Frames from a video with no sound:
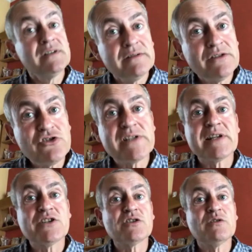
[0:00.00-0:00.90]
the
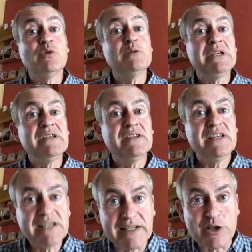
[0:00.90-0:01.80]
translation will be
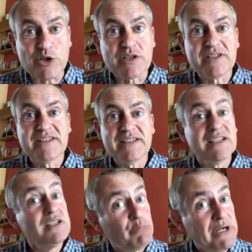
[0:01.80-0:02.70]
in English
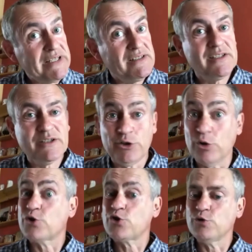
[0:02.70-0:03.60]
by
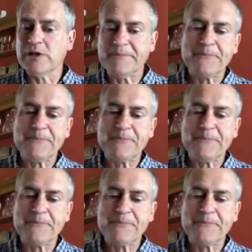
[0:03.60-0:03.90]
yours truly.